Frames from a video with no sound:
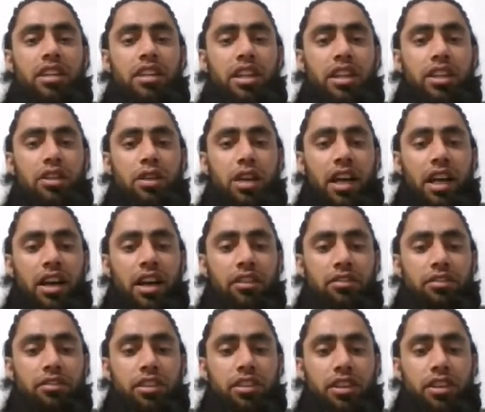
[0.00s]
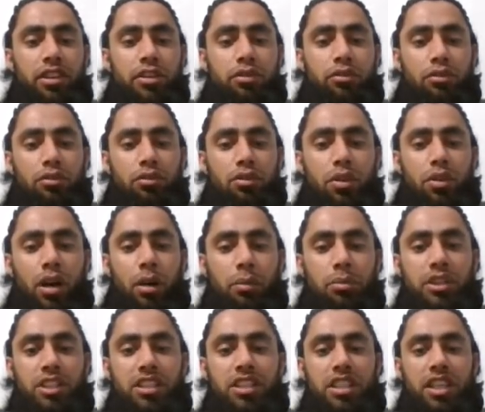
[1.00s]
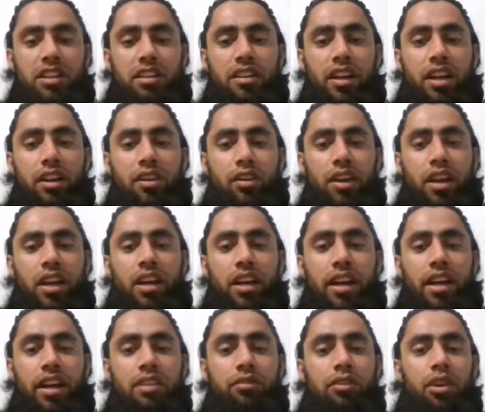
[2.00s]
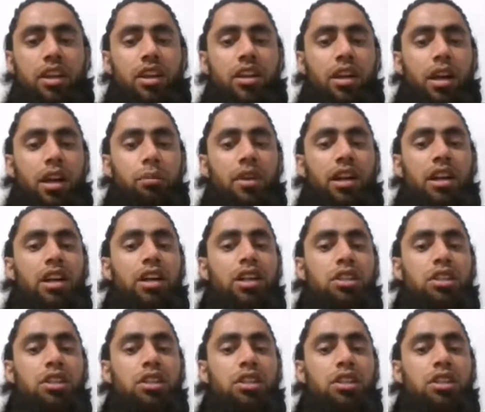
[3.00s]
then you have two options here, recurring and one time.